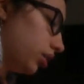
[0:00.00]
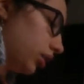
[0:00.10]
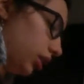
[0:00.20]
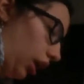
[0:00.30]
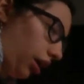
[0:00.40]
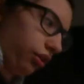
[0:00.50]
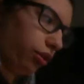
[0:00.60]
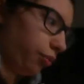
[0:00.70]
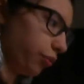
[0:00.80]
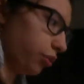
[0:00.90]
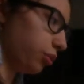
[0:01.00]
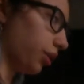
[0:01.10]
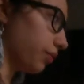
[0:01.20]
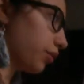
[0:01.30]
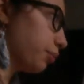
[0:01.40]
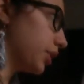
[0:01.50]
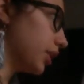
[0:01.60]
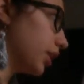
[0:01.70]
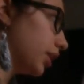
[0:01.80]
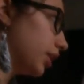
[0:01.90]
Yeah, I hope not to have
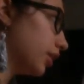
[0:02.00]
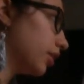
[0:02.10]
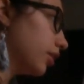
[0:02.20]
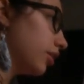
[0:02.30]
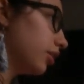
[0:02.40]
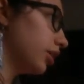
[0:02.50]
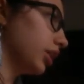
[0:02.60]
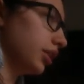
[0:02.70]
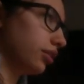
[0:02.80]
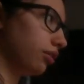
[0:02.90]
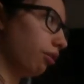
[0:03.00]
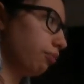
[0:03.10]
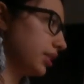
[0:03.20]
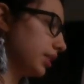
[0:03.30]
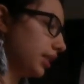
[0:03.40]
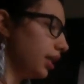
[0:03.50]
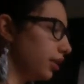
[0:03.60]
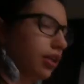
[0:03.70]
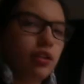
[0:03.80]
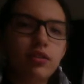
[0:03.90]
committed any mistake,
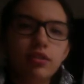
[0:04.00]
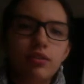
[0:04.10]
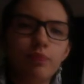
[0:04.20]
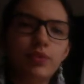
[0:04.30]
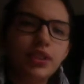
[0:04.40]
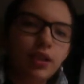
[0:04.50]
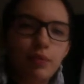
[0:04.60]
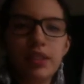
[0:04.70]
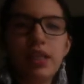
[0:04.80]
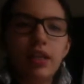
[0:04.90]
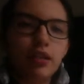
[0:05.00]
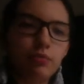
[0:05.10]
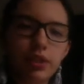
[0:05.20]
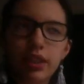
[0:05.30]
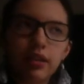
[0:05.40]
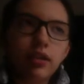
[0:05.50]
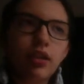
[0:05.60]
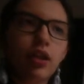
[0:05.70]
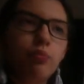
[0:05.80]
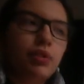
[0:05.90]
a silly mistake, arithmetical
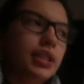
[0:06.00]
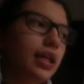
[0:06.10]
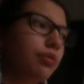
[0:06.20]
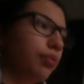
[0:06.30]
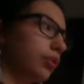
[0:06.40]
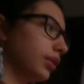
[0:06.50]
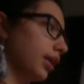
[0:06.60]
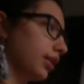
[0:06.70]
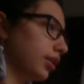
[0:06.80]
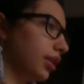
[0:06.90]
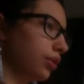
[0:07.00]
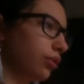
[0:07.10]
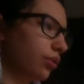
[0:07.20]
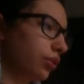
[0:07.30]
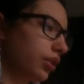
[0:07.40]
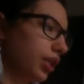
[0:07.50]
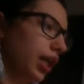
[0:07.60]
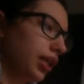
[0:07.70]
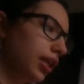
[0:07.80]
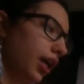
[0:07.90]
mistake, but I think that you got the
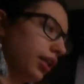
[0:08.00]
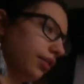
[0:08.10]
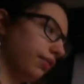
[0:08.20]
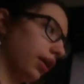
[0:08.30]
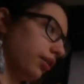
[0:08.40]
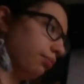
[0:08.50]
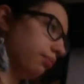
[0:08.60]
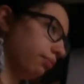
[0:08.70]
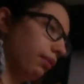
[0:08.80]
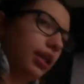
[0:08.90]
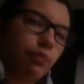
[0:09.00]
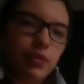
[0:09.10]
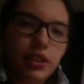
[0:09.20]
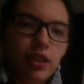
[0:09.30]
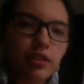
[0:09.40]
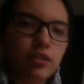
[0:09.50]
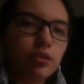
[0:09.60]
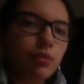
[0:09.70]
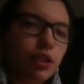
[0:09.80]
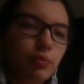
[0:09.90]
idea, and if I made a mistake in
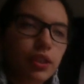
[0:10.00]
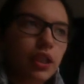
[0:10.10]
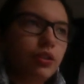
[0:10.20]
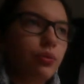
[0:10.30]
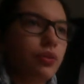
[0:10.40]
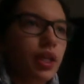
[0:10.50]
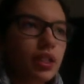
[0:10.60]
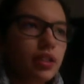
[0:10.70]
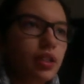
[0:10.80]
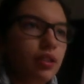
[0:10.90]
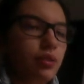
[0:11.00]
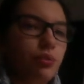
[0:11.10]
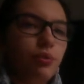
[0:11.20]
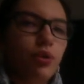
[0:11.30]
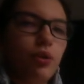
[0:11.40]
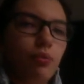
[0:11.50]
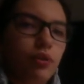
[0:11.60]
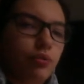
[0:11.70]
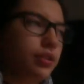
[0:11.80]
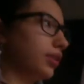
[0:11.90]
some arithmetical, you will catch it and you will
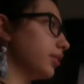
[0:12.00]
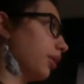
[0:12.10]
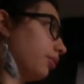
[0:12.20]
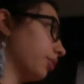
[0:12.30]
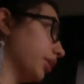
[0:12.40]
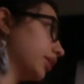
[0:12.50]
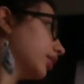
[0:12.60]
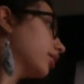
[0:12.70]
know that you're right.